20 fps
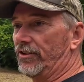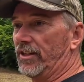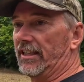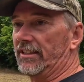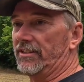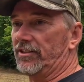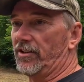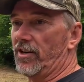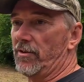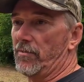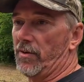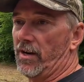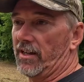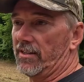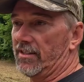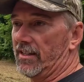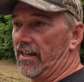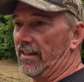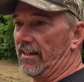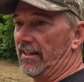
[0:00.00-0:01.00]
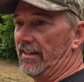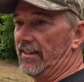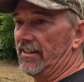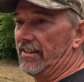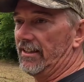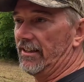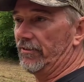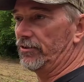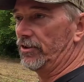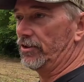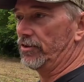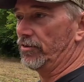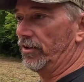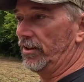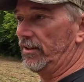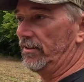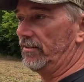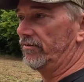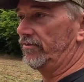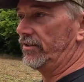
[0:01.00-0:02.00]
for like 30 bucks, I can get enough to
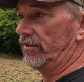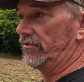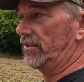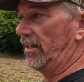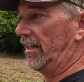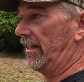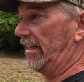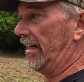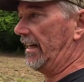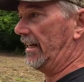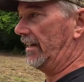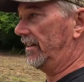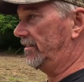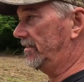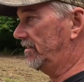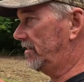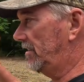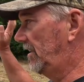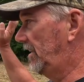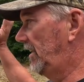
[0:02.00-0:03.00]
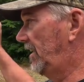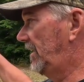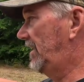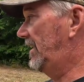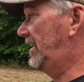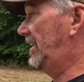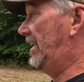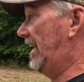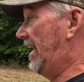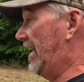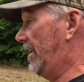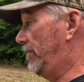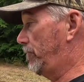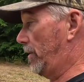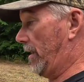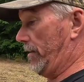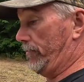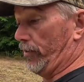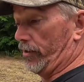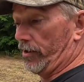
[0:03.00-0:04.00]
treat 15 gallons. I'll
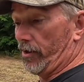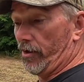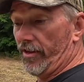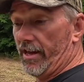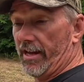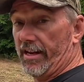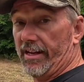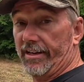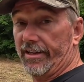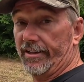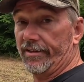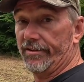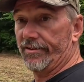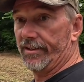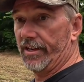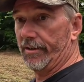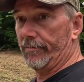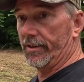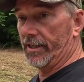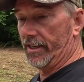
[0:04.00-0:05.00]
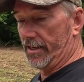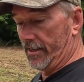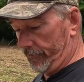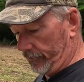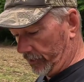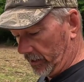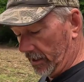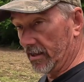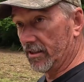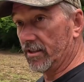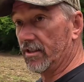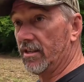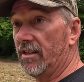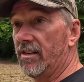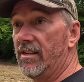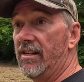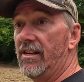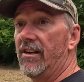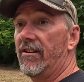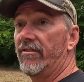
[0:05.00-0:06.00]
probably put all that out here at the same time, because
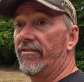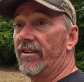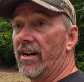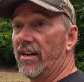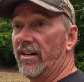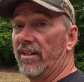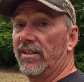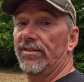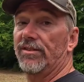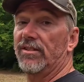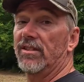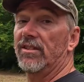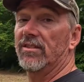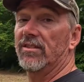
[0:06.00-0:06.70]
fire ants